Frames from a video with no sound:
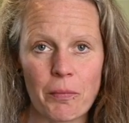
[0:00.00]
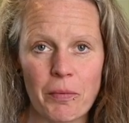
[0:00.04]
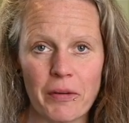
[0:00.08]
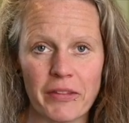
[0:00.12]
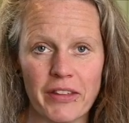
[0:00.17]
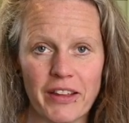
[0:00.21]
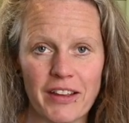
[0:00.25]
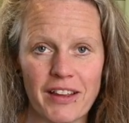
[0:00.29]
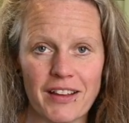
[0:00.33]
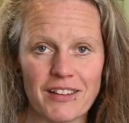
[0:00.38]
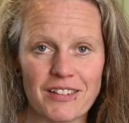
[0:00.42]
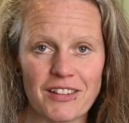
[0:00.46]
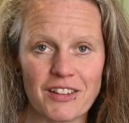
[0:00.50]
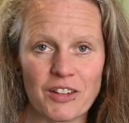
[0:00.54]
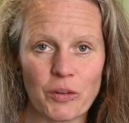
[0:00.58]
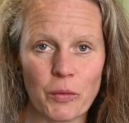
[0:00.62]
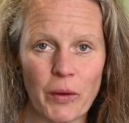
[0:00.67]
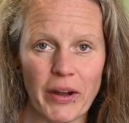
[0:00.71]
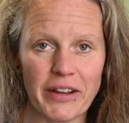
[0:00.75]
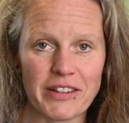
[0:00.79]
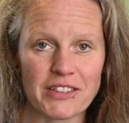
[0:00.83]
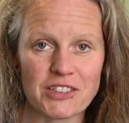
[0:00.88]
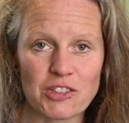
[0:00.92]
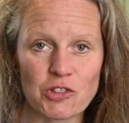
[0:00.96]
and they get in the
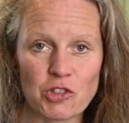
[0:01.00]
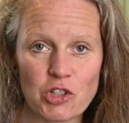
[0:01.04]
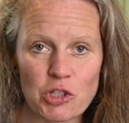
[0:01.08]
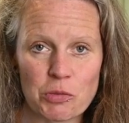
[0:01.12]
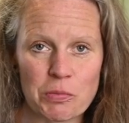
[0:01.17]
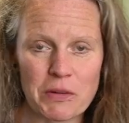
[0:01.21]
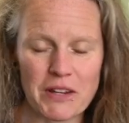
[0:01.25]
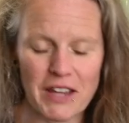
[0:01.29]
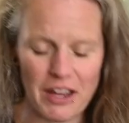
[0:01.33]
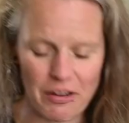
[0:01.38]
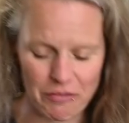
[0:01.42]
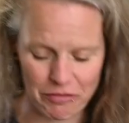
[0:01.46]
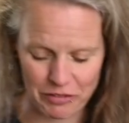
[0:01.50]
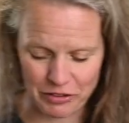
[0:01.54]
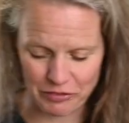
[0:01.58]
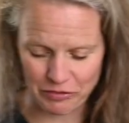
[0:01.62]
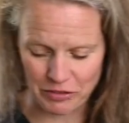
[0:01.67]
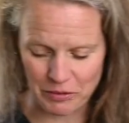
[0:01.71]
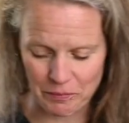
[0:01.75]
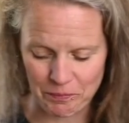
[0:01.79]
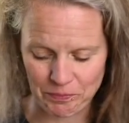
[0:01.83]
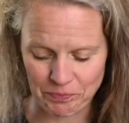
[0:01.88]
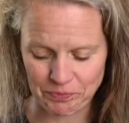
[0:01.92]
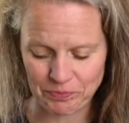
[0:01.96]
way, so just be careful of
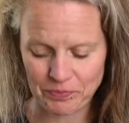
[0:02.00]
them.